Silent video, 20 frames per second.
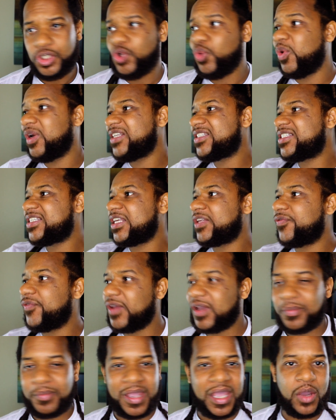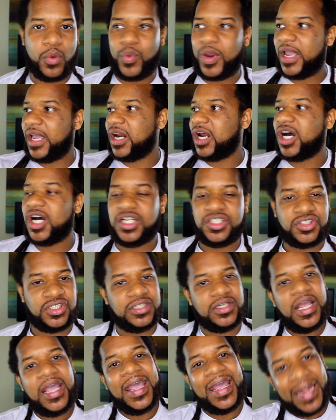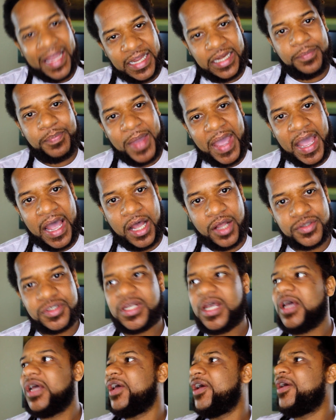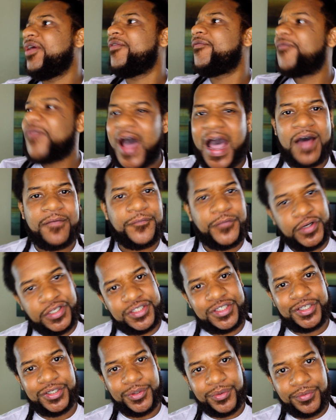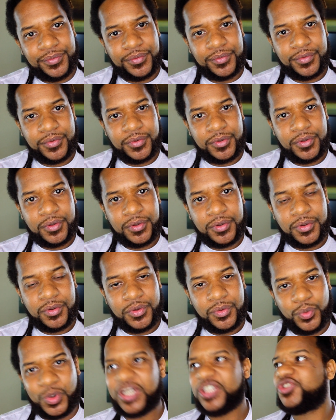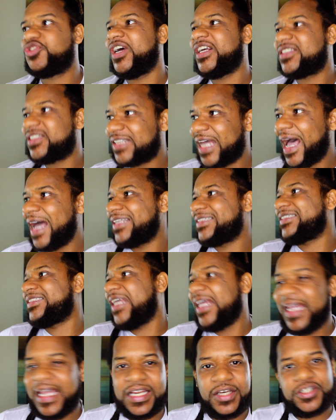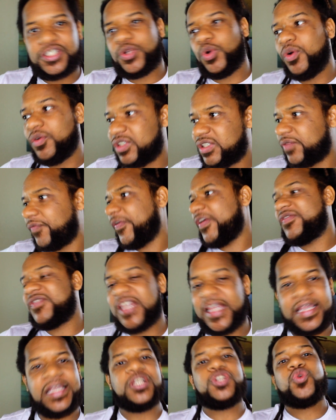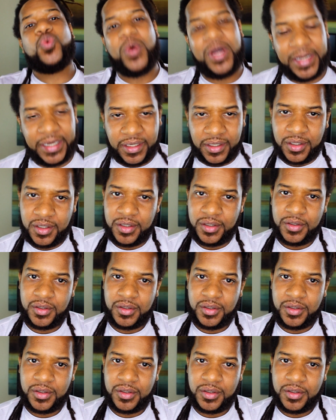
You want a six-figure man weighing 180 pounds, 5'2", with a dress size 10, 15, 20.